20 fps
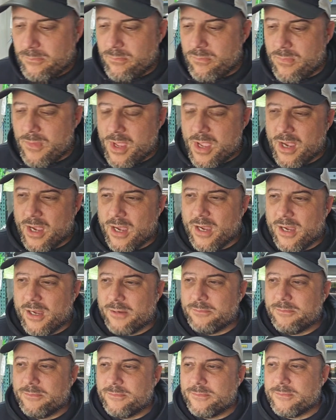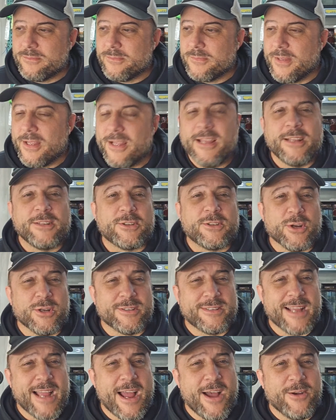um,
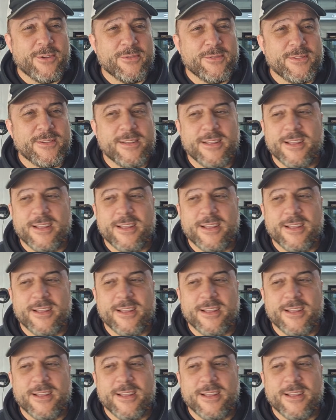turns out